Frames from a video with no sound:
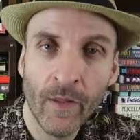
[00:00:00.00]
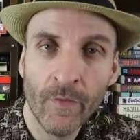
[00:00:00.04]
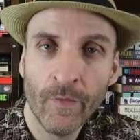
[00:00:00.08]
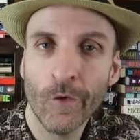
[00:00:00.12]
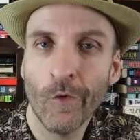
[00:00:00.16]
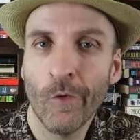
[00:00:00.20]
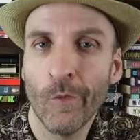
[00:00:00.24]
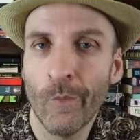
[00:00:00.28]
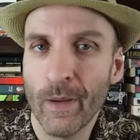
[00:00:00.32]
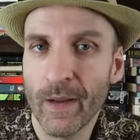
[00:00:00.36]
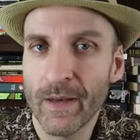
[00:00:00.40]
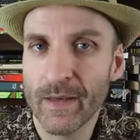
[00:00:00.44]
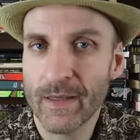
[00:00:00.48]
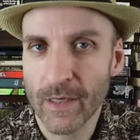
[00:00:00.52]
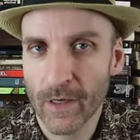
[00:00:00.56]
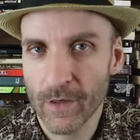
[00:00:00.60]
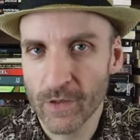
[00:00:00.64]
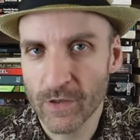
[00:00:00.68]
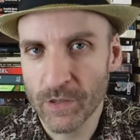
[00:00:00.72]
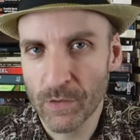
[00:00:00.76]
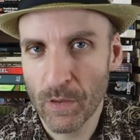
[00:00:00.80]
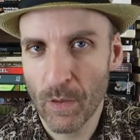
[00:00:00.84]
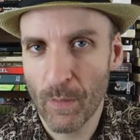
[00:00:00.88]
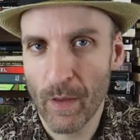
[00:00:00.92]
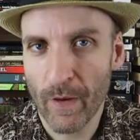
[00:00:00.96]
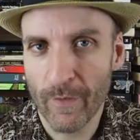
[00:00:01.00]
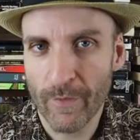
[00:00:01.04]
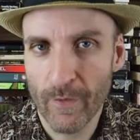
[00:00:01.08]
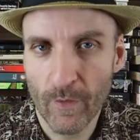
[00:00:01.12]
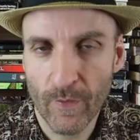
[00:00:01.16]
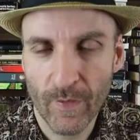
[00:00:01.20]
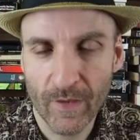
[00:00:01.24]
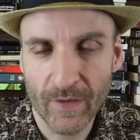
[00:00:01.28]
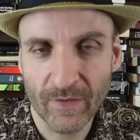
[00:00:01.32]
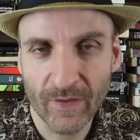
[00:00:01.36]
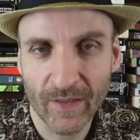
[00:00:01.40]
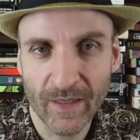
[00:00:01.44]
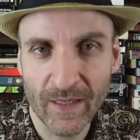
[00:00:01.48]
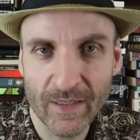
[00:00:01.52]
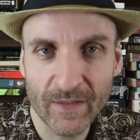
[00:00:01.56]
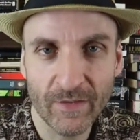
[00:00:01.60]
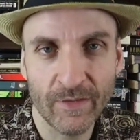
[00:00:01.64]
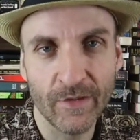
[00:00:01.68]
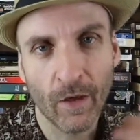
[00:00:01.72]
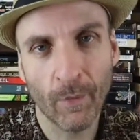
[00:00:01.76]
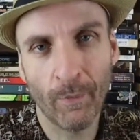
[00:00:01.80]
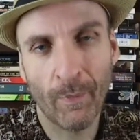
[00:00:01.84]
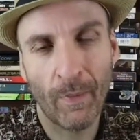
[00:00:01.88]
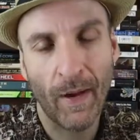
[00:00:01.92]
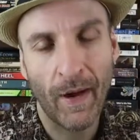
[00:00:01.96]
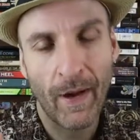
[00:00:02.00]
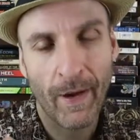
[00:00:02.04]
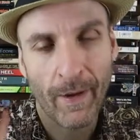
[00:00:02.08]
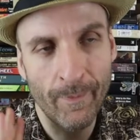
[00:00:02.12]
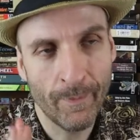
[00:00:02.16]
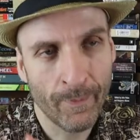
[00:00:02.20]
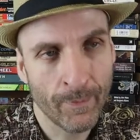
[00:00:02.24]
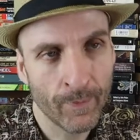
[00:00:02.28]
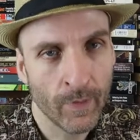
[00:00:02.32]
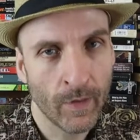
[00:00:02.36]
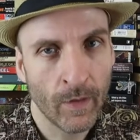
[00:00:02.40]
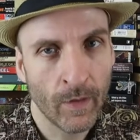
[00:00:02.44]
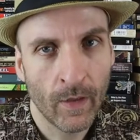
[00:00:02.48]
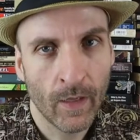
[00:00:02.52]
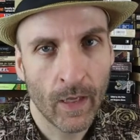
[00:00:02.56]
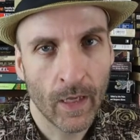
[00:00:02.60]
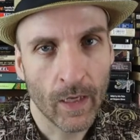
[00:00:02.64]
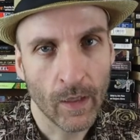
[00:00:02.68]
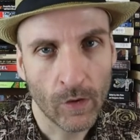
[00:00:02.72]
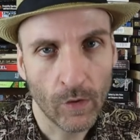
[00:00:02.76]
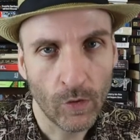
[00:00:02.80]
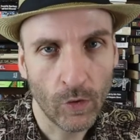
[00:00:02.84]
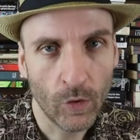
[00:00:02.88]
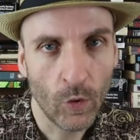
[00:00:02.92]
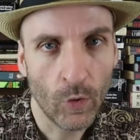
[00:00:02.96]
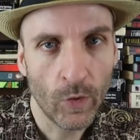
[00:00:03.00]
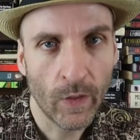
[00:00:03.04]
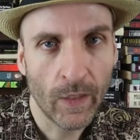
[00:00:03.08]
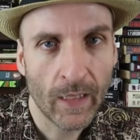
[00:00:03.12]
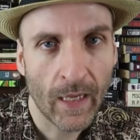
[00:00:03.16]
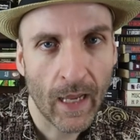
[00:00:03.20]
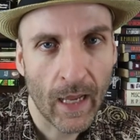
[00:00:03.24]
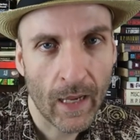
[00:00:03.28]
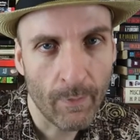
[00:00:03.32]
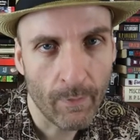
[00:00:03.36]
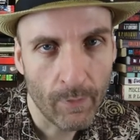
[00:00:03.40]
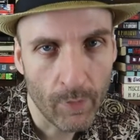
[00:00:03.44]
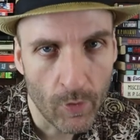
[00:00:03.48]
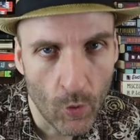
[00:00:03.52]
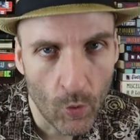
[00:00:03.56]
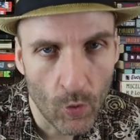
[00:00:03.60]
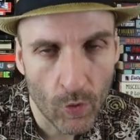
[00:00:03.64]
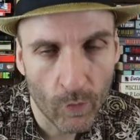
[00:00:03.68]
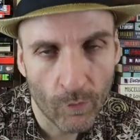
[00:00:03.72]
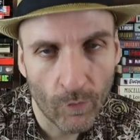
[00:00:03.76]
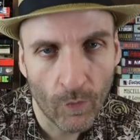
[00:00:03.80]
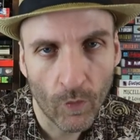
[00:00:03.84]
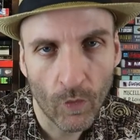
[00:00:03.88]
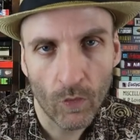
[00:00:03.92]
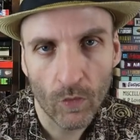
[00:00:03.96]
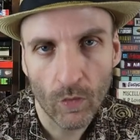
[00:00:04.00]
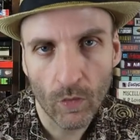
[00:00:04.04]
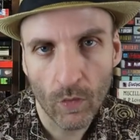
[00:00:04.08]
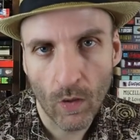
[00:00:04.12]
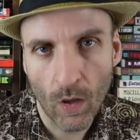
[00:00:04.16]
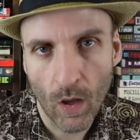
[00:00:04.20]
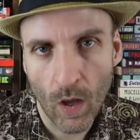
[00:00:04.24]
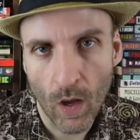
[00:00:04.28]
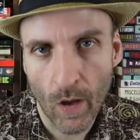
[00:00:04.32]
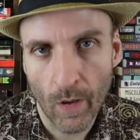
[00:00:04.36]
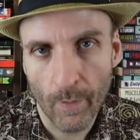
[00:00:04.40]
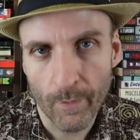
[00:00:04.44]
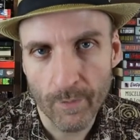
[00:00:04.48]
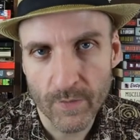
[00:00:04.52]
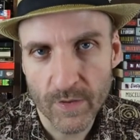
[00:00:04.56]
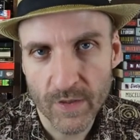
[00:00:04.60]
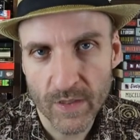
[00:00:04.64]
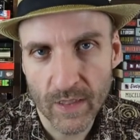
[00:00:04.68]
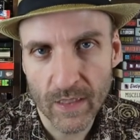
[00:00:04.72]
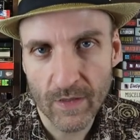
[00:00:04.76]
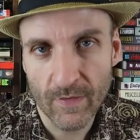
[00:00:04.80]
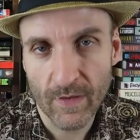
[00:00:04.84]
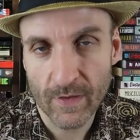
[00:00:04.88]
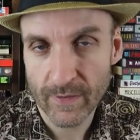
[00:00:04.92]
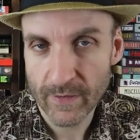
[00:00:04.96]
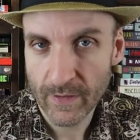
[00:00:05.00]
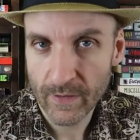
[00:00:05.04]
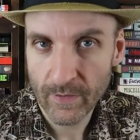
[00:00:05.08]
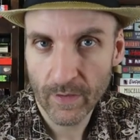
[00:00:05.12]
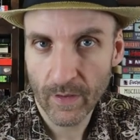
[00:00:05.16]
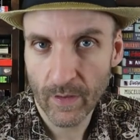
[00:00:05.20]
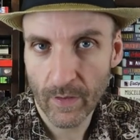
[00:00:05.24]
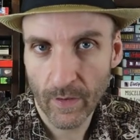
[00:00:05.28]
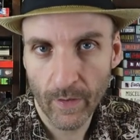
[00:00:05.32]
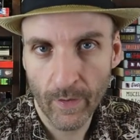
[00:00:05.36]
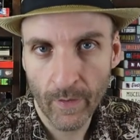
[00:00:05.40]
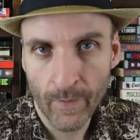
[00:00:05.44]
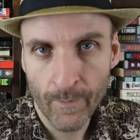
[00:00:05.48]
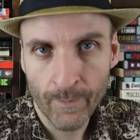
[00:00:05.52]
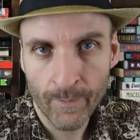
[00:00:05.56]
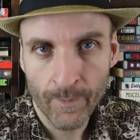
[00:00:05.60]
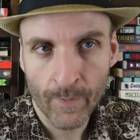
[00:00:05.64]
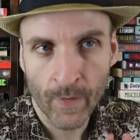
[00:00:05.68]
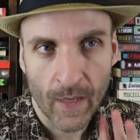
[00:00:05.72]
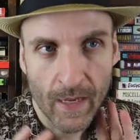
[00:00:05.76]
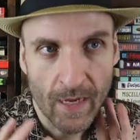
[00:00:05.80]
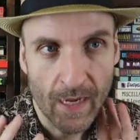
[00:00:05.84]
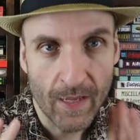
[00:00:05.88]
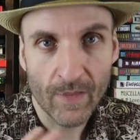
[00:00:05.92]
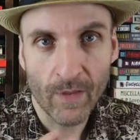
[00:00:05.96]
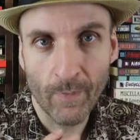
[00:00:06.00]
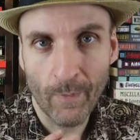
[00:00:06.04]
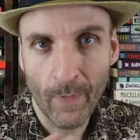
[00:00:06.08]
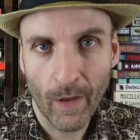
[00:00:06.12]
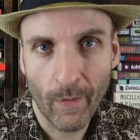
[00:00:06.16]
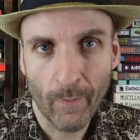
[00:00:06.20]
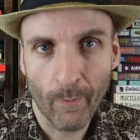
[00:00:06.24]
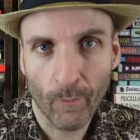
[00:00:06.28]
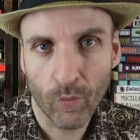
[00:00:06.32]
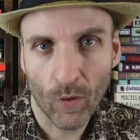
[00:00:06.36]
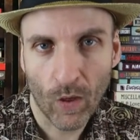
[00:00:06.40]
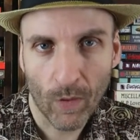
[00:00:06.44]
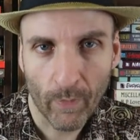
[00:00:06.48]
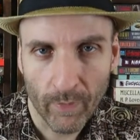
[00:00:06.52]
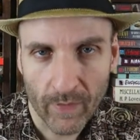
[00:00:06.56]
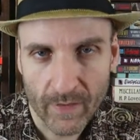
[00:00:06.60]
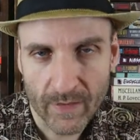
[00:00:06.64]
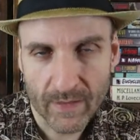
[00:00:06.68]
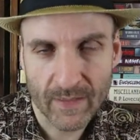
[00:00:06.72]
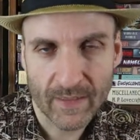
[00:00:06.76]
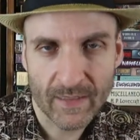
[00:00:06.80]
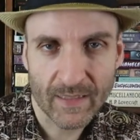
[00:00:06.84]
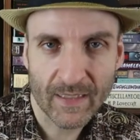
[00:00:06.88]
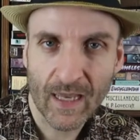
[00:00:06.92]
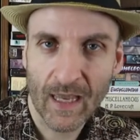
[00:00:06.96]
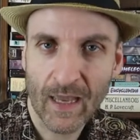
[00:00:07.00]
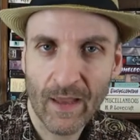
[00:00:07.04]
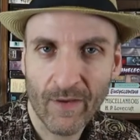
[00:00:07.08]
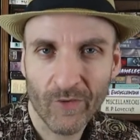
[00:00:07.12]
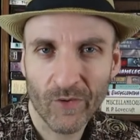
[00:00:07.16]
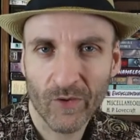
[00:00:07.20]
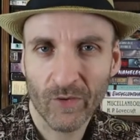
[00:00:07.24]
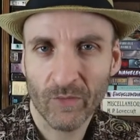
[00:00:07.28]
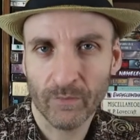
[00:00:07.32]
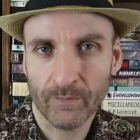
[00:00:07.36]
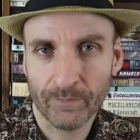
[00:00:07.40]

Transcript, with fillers: The old man tells him about a few things that he's nearby, including a beautiful city that's in the mountain properties in these caves.